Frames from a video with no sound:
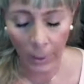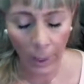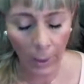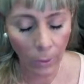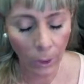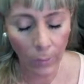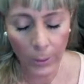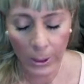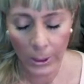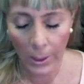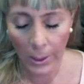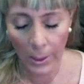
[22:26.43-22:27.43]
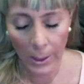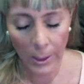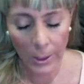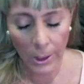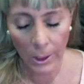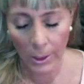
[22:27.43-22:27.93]
At what
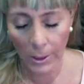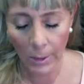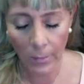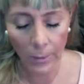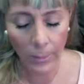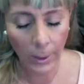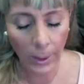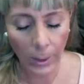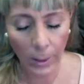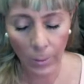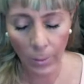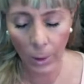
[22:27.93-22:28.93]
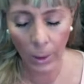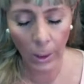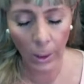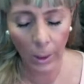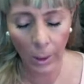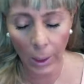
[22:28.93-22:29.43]
percentage is liver meridian
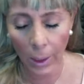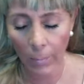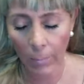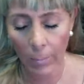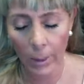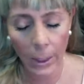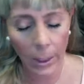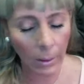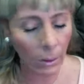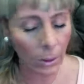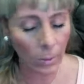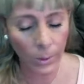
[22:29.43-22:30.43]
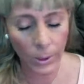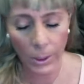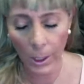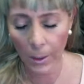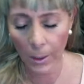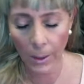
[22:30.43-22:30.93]
working? Being
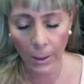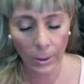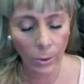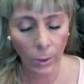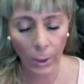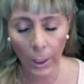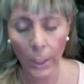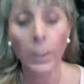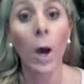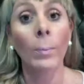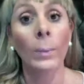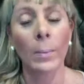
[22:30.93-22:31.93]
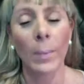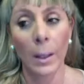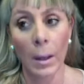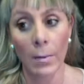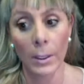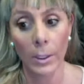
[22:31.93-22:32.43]
100%, that is working at optimal
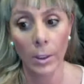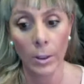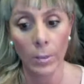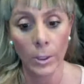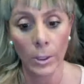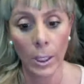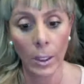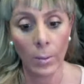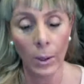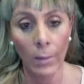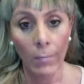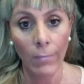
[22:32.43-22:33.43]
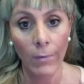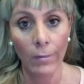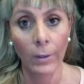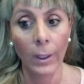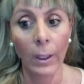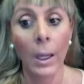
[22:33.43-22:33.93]
levels. 100%, more than
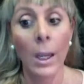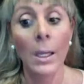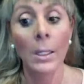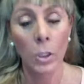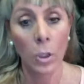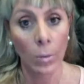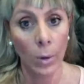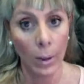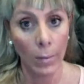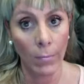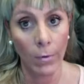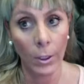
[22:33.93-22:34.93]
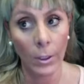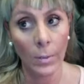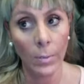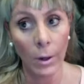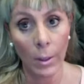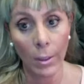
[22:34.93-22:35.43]
50. So more than 40,
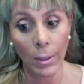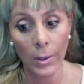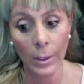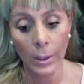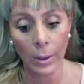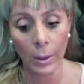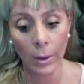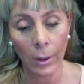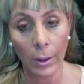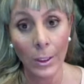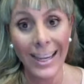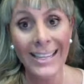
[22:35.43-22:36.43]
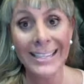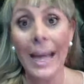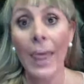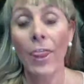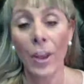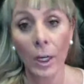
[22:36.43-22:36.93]
more than 30. 30 is
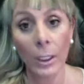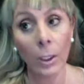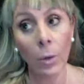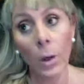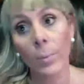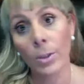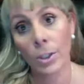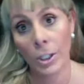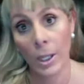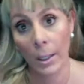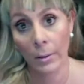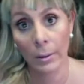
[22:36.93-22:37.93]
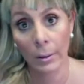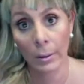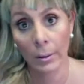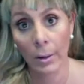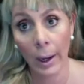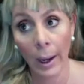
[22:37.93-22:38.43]
31%,
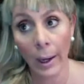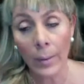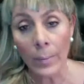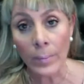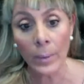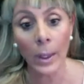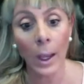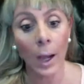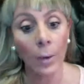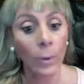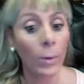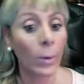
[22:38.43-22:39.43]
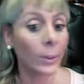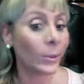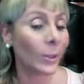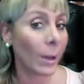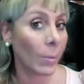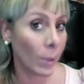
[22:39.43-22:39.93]
okay? And we want
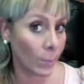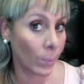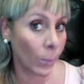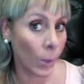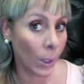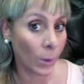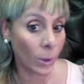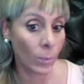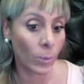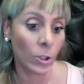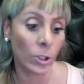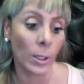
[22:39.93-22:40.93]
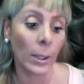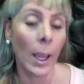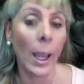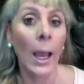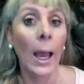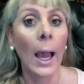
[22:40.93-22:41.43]
to have 100%.
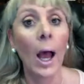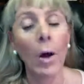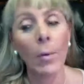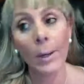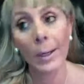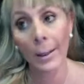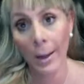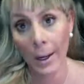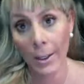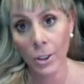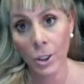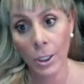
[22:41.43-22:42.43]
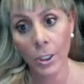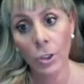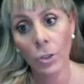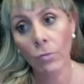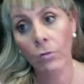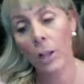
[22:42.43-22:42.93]
How many days she needs
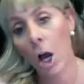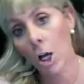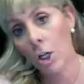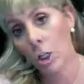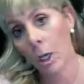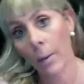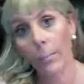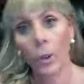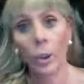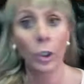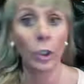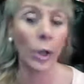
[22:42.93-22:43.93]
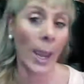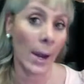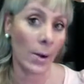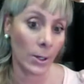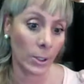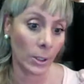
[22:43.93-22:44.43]
to flush and put new
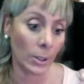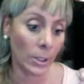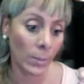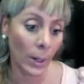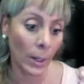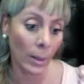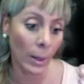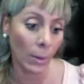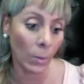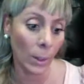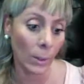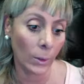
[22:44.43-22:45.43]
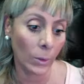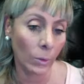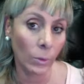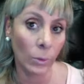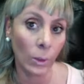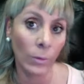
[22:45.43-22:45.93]
energy in this meridian? 1,
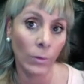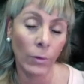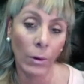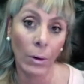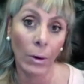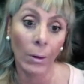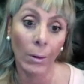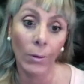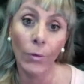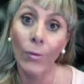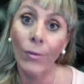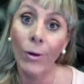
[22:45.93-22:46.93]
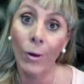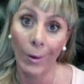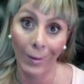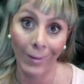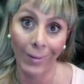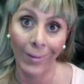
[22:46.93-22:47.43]
2, 3, 4.
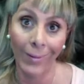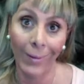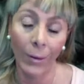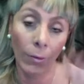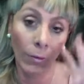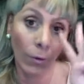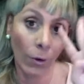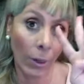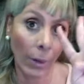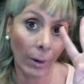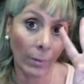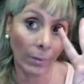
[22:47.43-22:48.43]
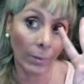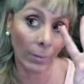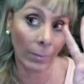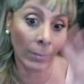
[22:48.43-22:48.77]
4 days.